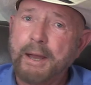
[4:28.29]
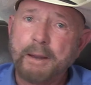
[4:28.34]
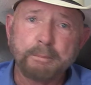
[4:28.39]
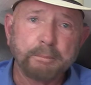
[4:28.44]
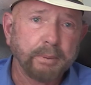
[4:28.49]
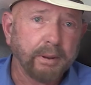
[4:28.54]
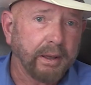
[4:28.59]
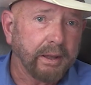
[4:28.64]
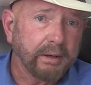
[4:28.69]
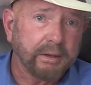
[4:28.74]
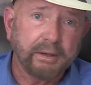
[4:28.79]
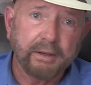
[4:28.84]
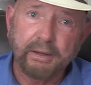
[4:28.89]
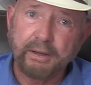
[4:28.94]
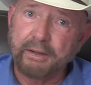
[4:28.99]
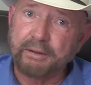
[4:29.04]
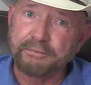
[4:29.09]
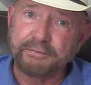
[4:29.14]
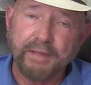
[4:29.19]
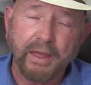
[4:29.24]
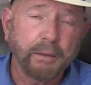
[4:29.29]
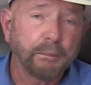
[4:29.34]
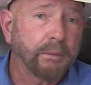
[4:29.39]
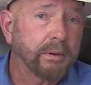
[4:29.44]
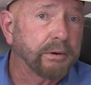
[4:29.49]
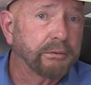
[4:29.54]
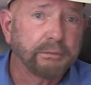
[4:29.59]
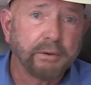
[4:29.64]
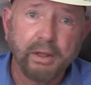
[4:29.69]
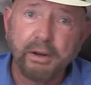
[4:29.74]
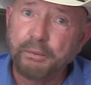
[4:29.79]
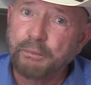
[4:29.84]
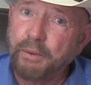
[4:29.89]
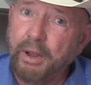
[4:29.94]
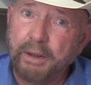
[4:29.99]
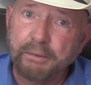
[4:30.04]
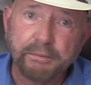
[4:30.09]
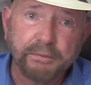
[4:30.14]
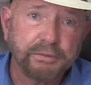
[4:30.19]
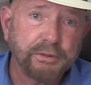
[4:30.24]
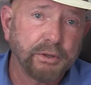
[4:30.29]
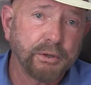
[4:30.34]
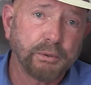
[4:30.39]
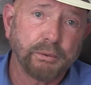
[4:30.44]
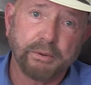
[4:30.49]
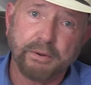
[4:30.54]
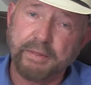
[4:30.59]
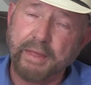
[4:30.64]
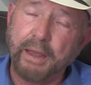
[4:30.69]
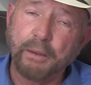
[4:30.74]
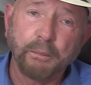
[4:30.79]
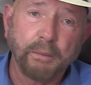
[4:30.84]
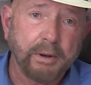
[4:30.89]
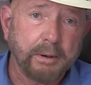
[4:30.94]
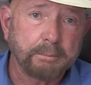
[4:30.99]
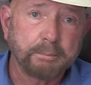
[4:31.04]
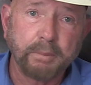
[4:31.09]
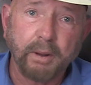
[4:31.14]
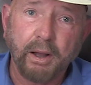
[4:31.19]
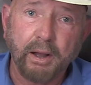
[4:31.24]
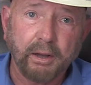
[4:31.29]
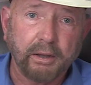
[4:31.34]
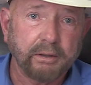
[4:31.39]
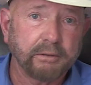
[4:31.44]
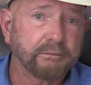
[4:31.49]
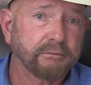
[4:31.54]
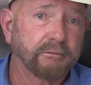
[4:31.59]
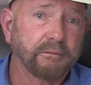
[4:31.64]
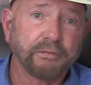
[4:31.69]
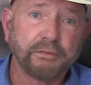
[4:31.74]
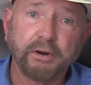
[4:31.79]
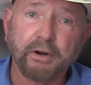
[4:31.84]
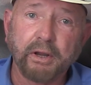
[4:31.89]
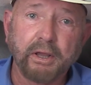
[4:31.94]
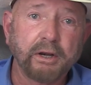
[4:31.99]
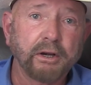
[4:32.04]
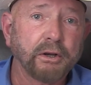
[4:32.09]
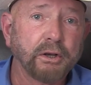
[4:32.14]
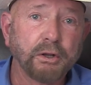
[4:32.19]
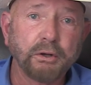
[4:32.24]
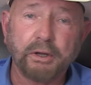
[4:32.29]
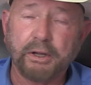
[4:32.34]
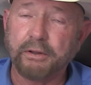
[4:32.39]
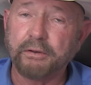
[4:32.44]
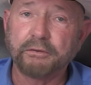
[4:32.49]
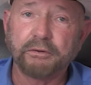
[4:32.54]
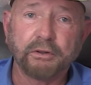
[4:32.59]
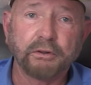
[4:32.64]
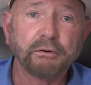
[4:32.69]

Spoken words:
but if they want to run away with you or they want to buck, they're going to do it.